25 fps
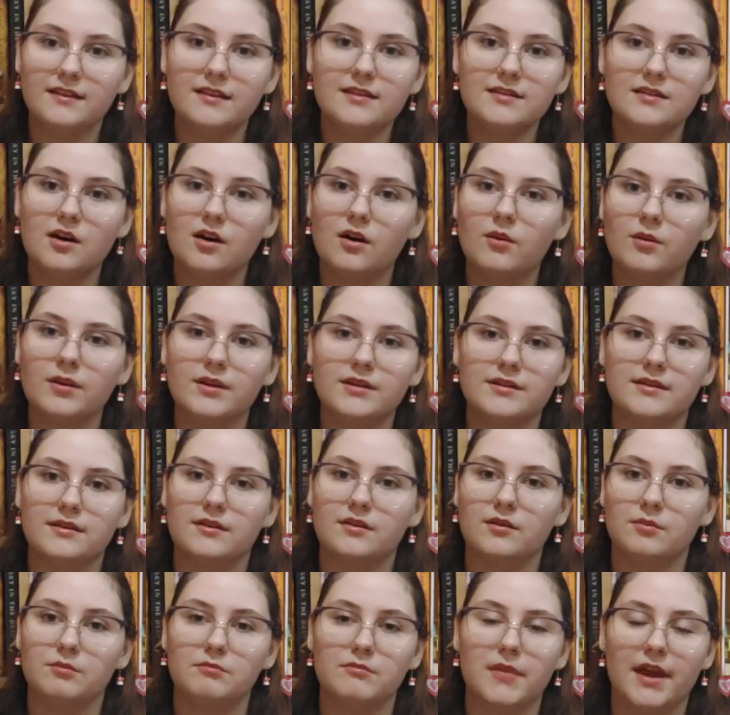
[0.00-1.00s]
This always
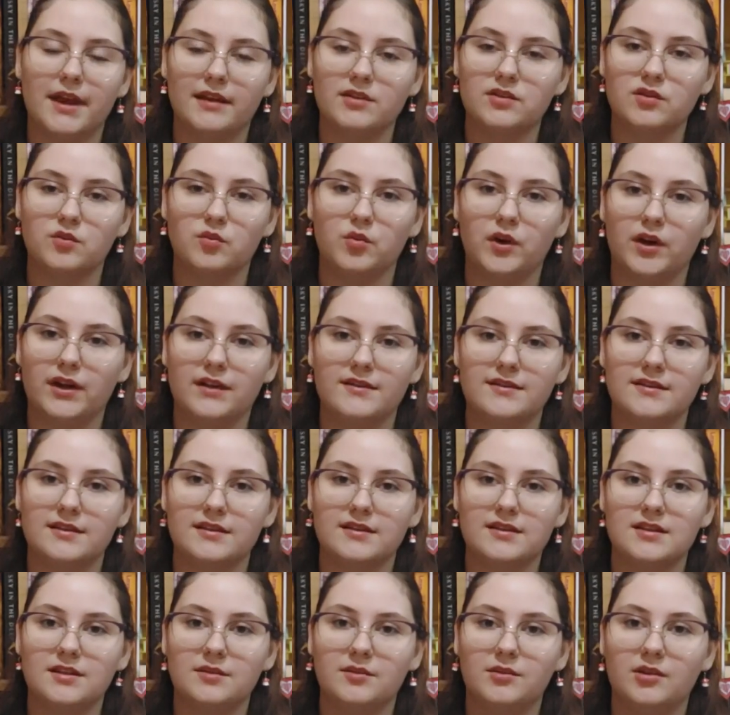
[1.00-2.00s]
either makes or breaks the
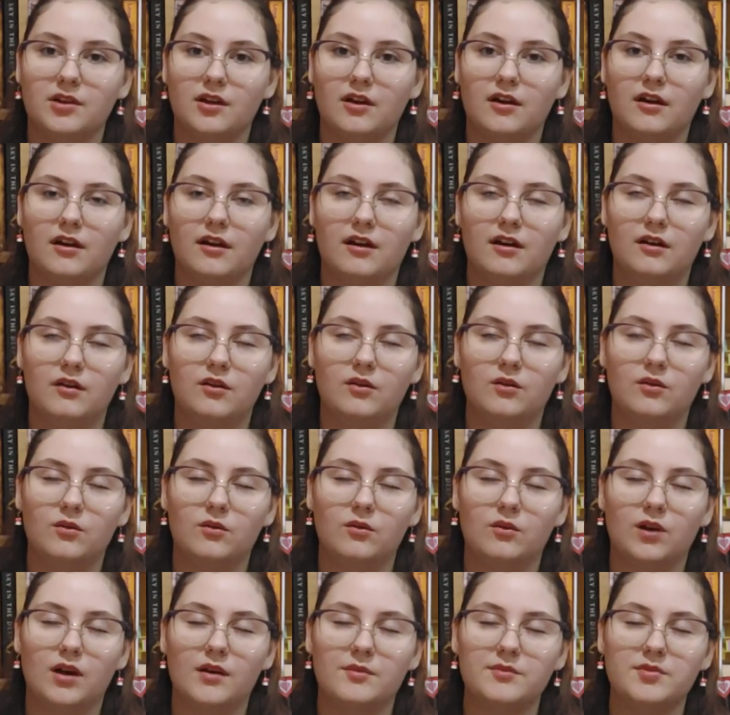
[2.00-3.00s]
TBR.
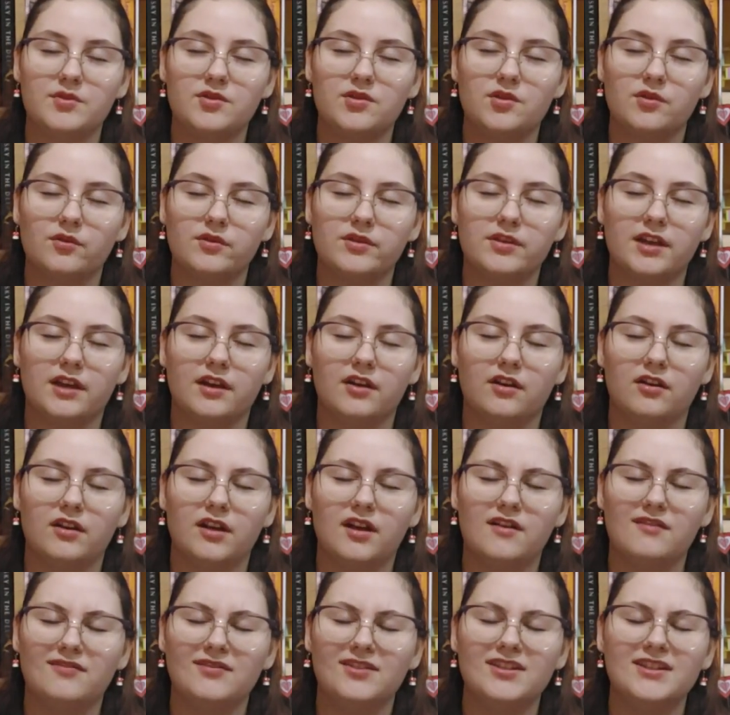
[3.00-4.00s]
Oh, I'm so scared.
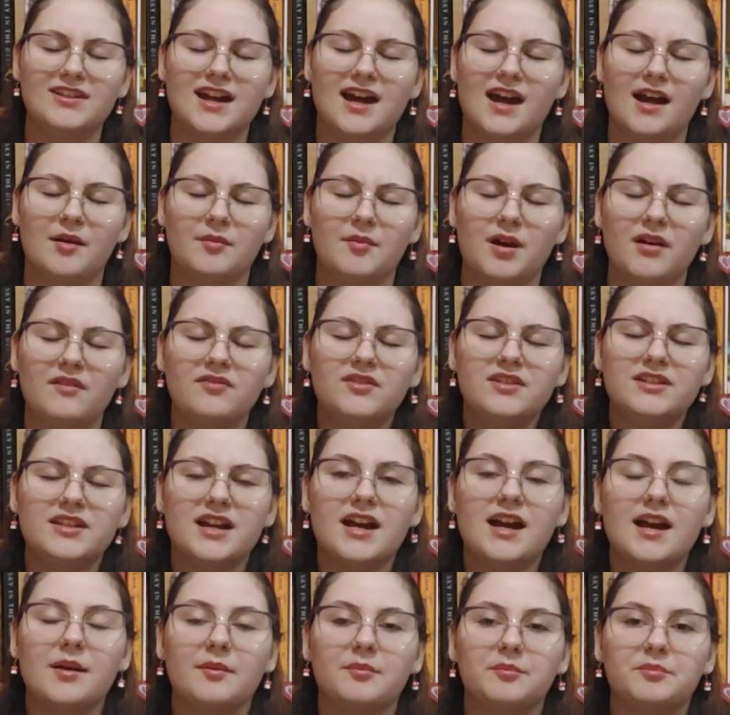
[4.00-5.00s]
Every time, every
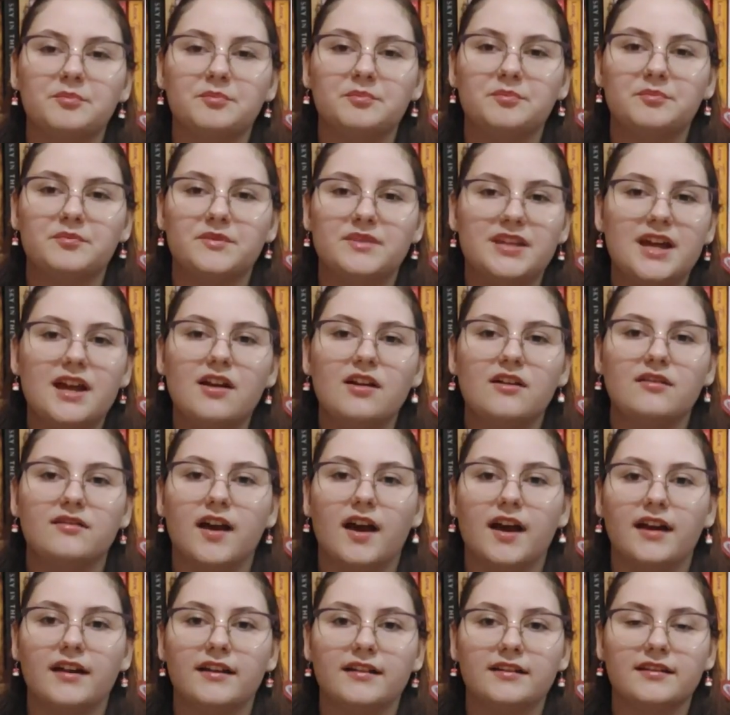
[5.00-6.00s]
time.
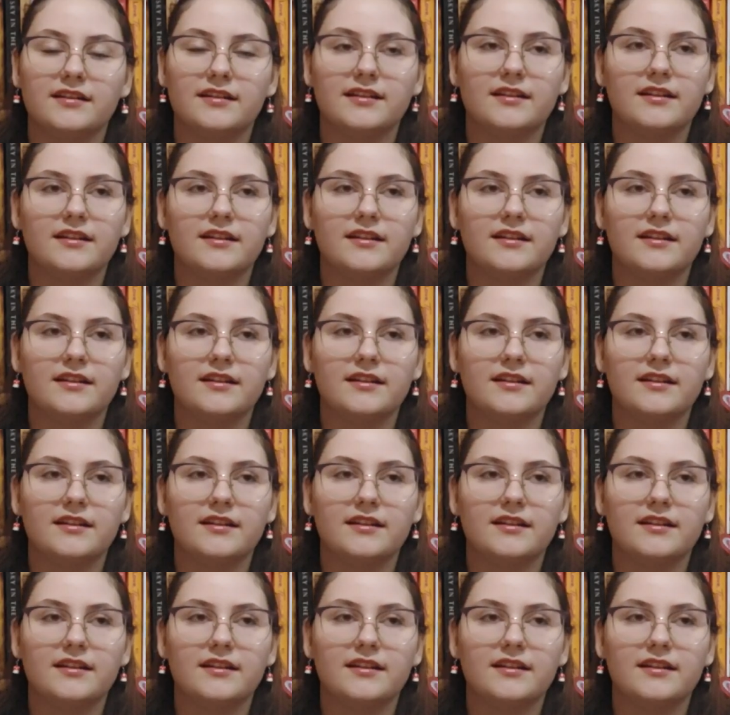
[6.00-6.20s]
Terrified.